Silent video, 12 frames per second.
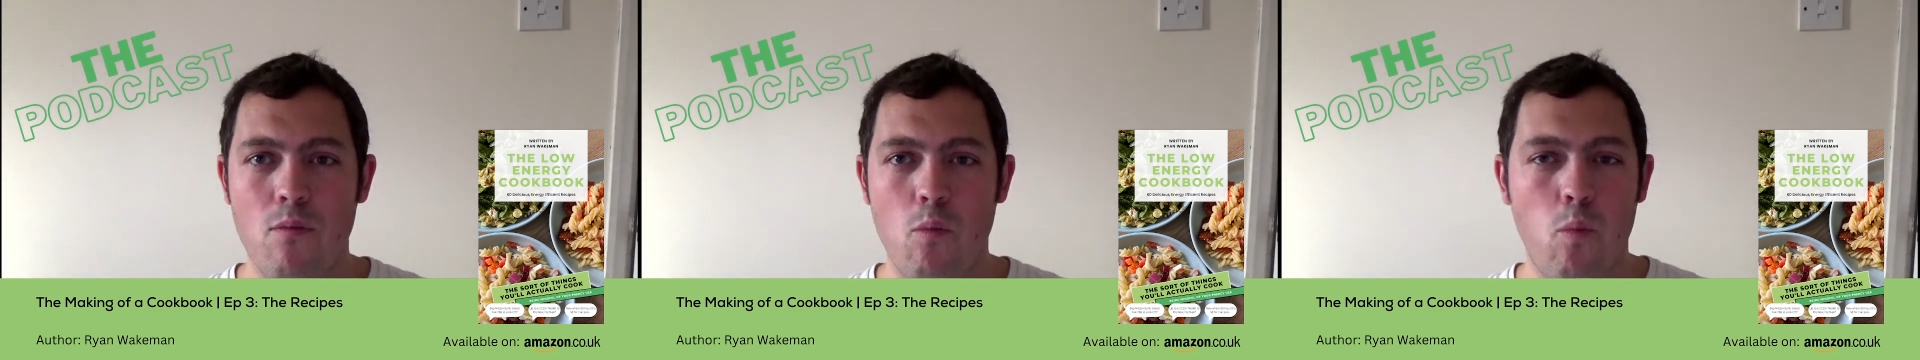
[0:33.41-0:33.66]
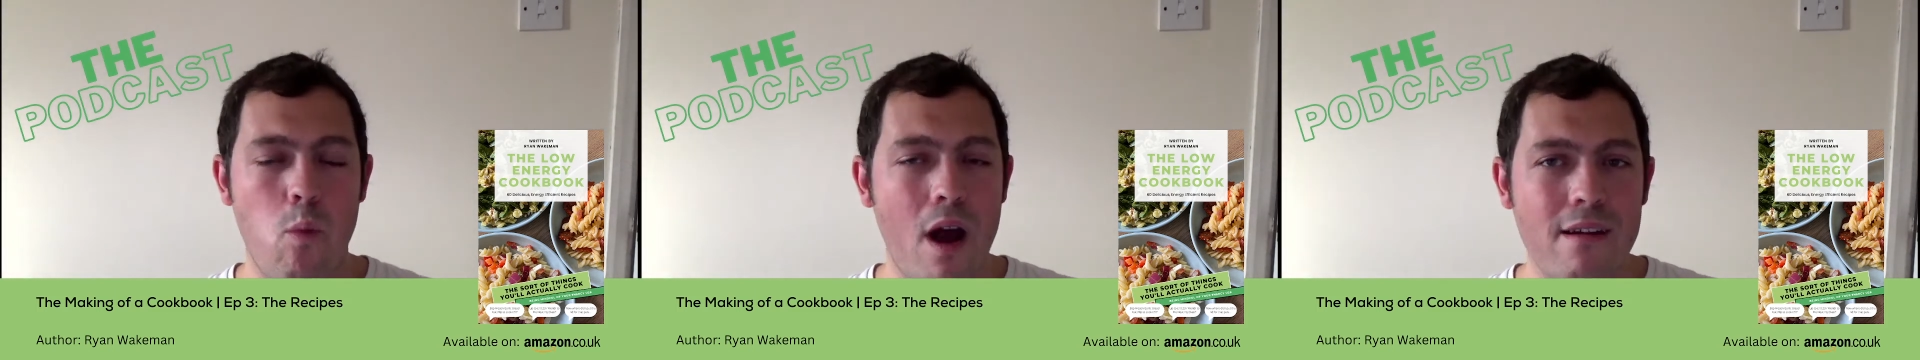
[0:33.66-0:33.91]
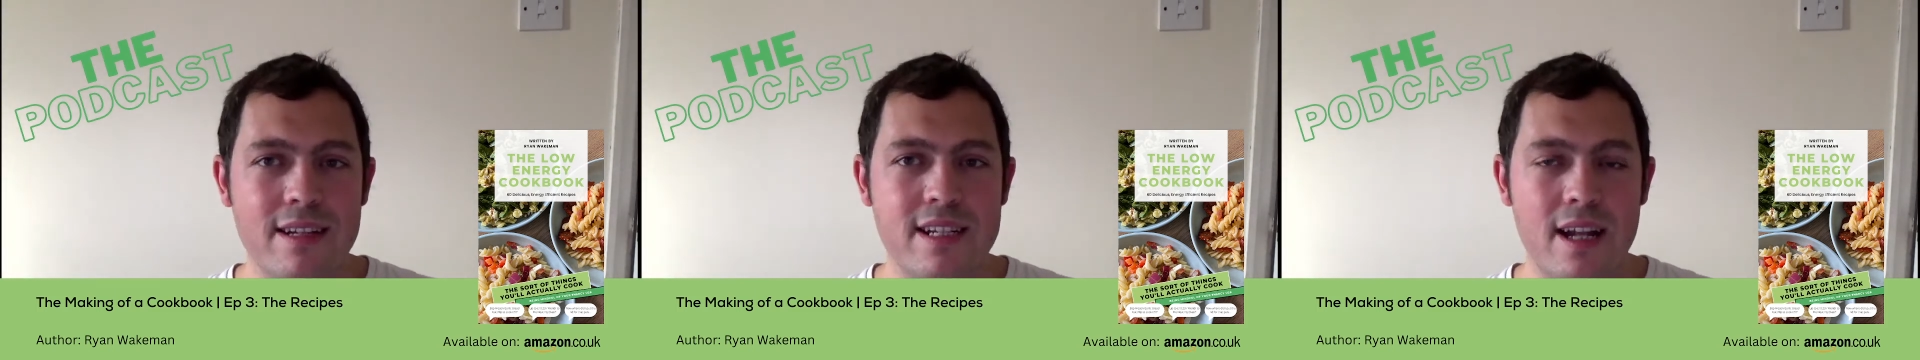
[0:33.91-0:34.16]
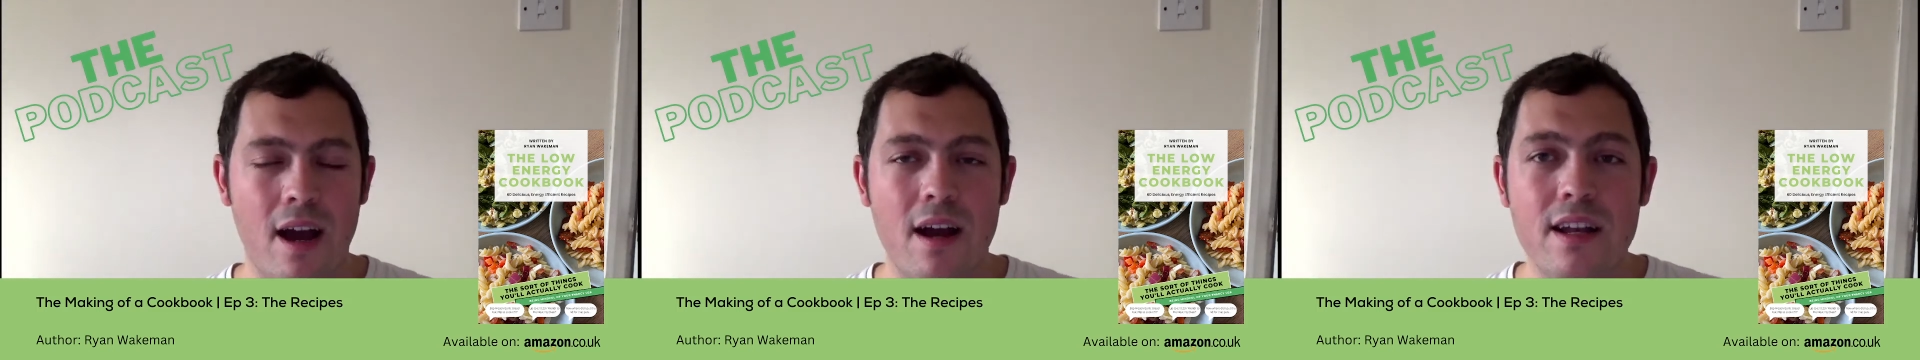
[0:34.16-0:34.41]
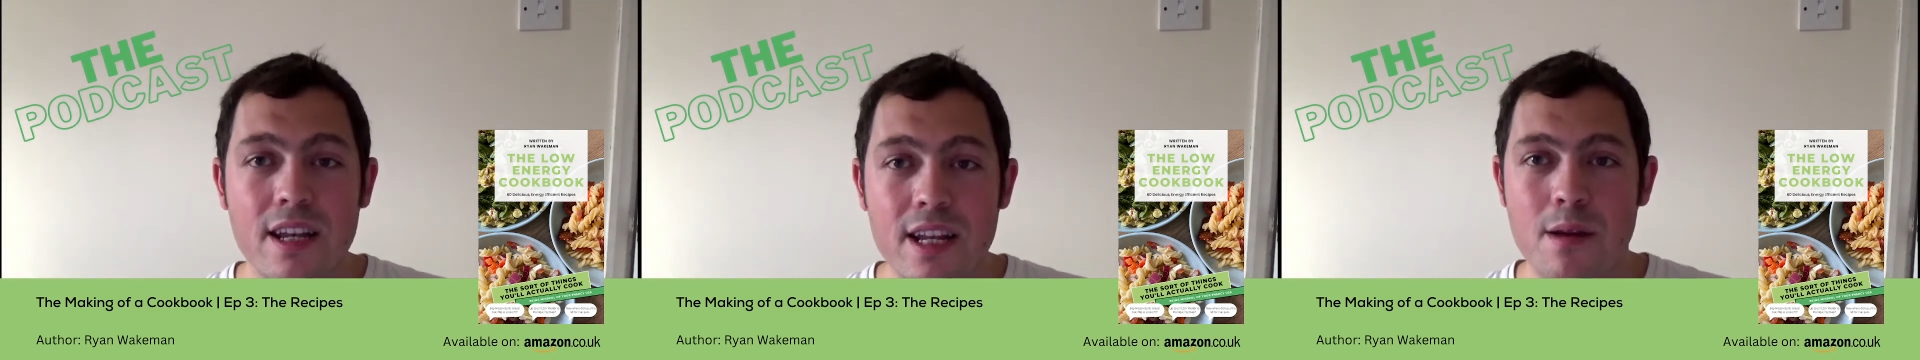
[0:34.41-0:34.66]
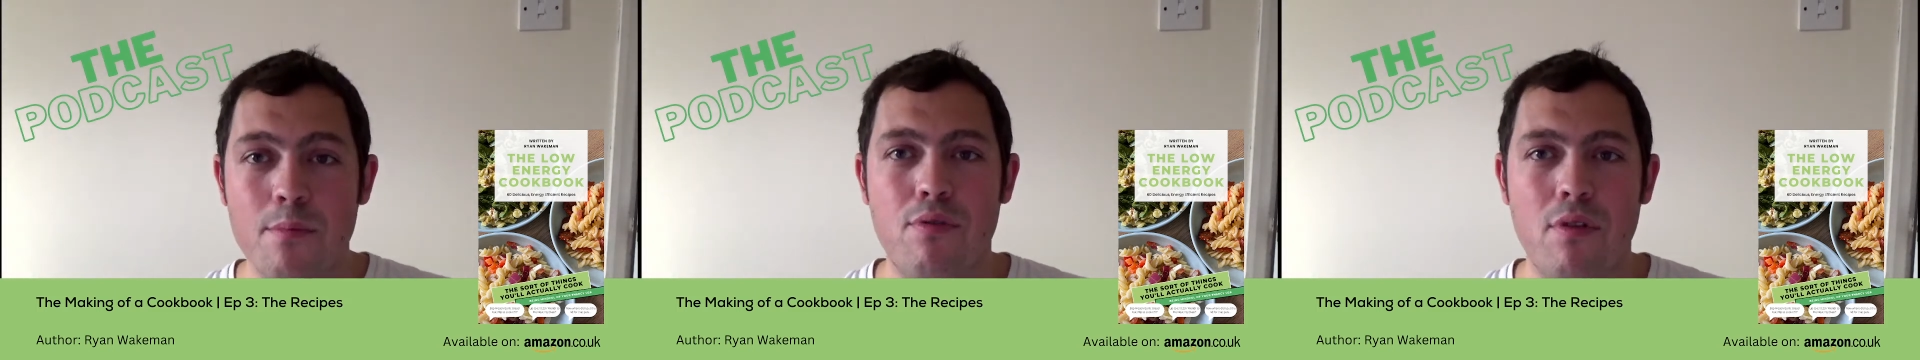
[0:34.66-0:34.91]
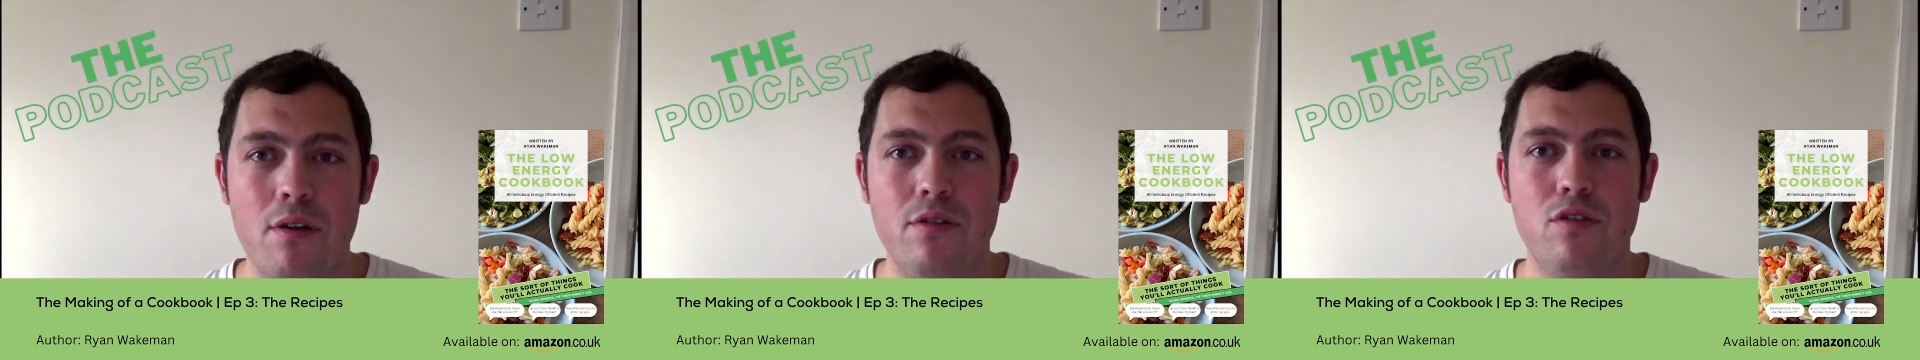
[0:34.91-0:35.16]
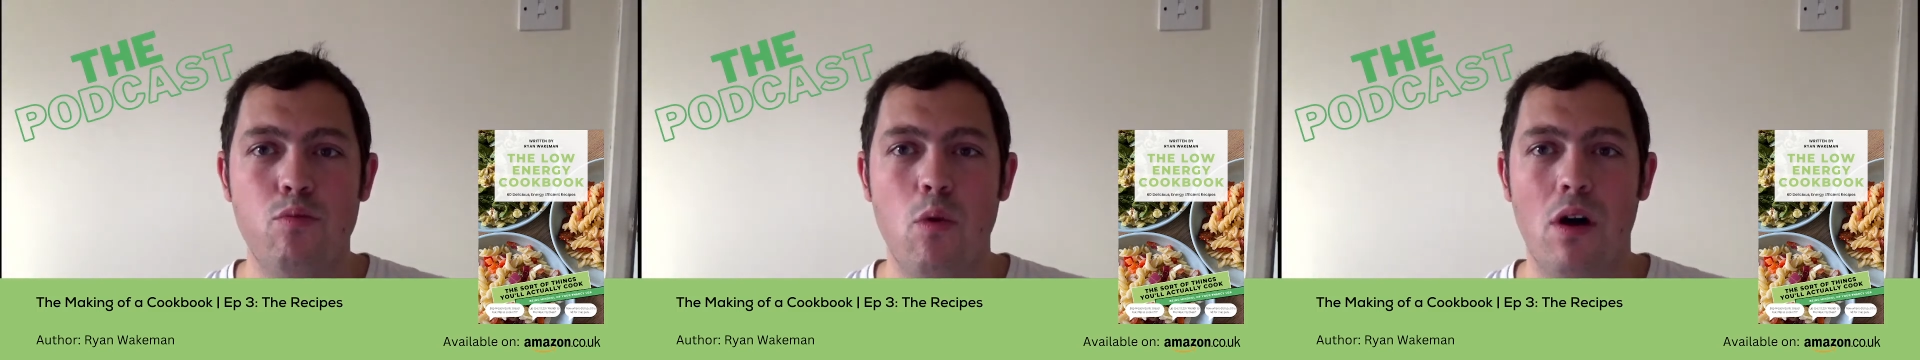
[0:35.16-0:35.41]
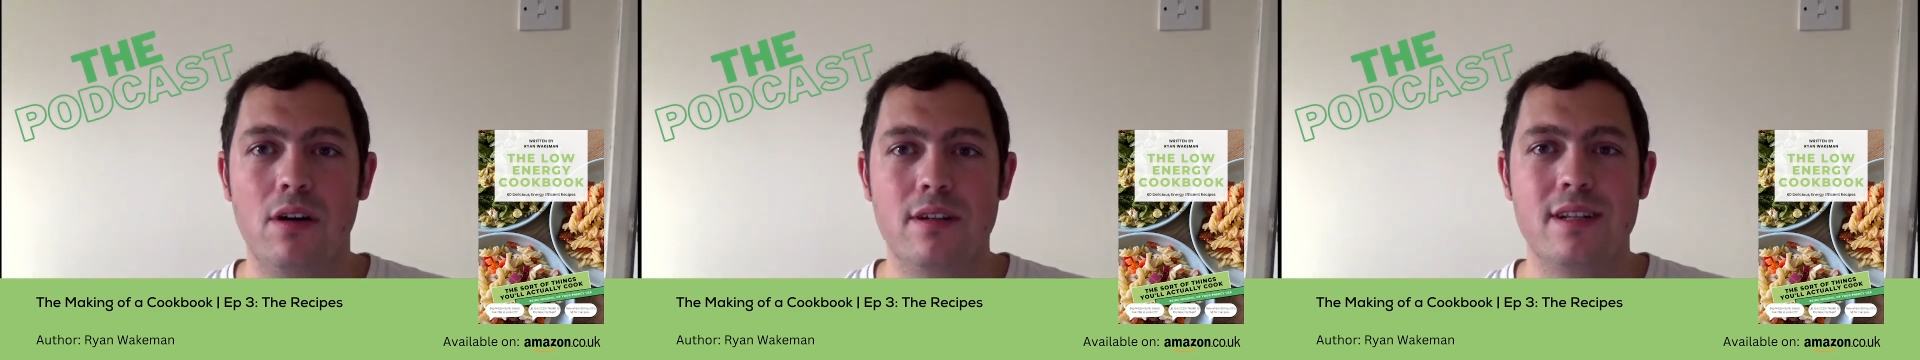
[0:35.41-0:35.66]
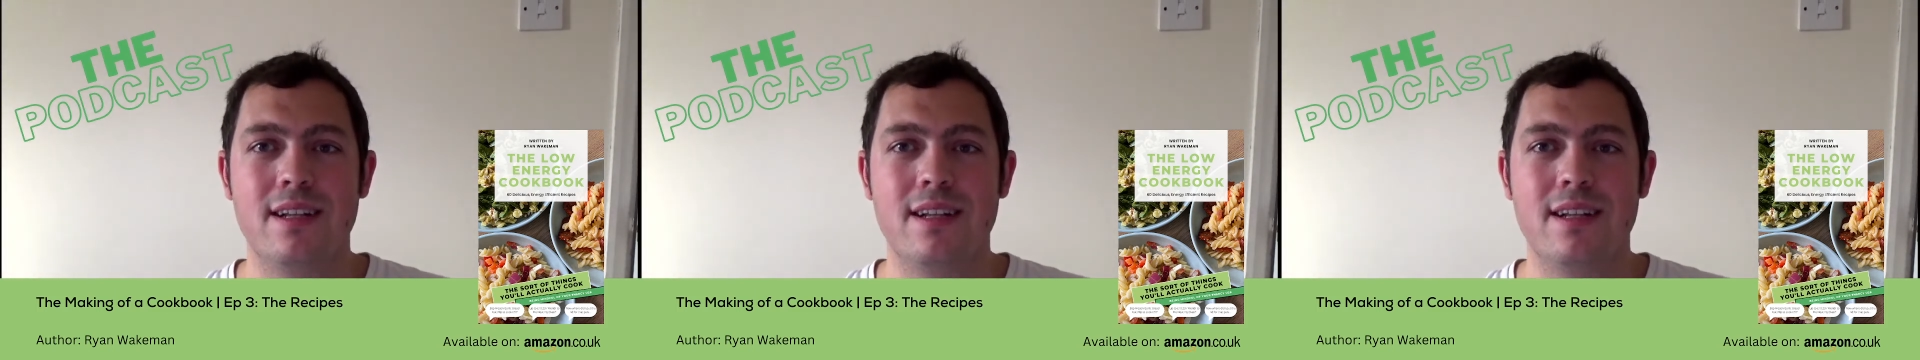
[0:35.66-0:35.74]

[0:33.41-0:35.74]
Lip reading: where I started in the approach was